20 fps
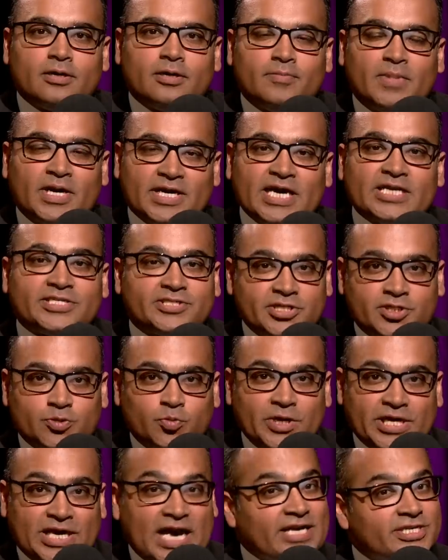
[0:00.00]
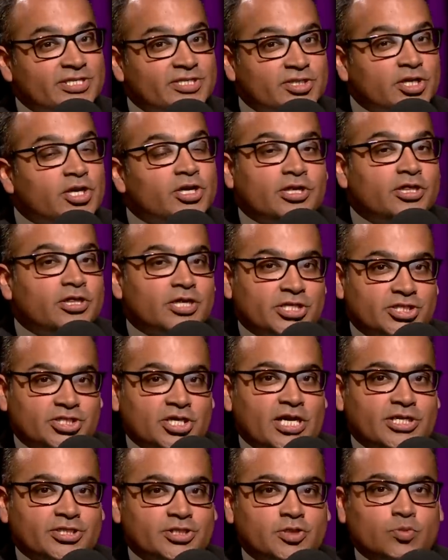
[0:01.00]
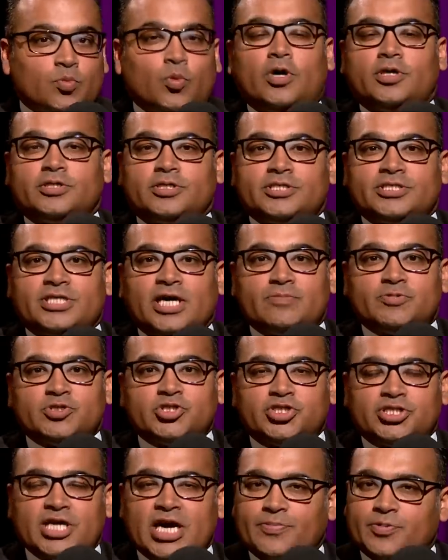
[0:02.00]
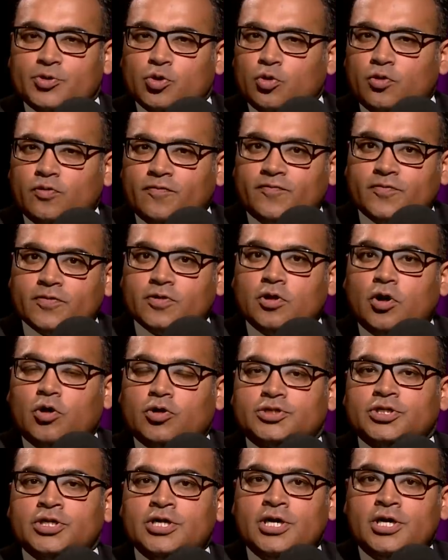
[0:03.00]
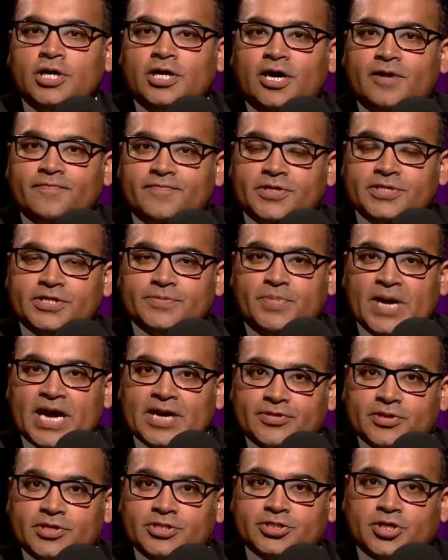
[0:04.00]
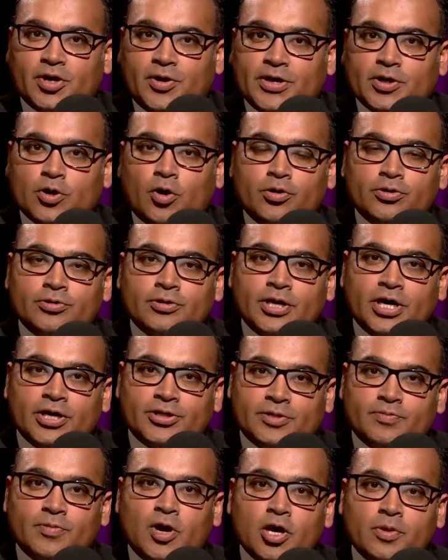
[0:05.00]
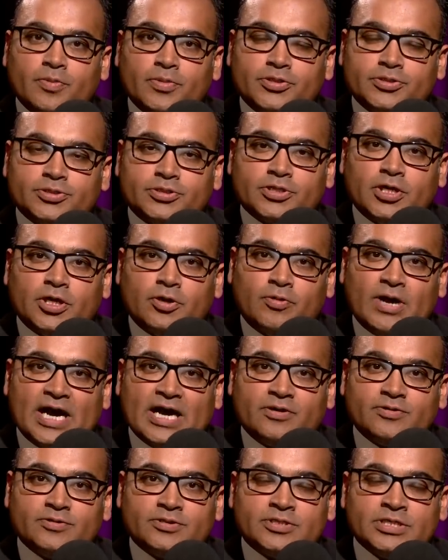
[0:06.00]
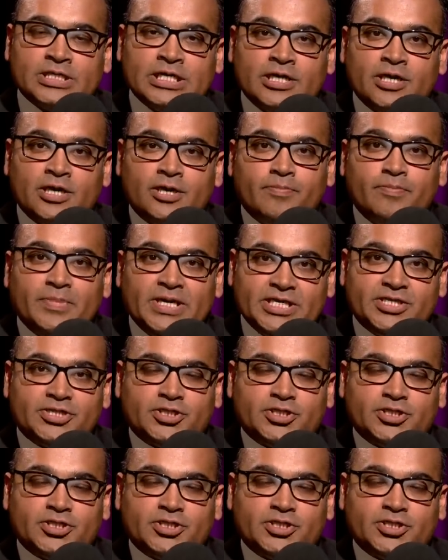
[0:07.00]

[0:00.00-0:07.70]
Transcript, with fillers: My guest this week has certainly changed the world and has helped shape an awful lot of the debate that is going on at the moment around Me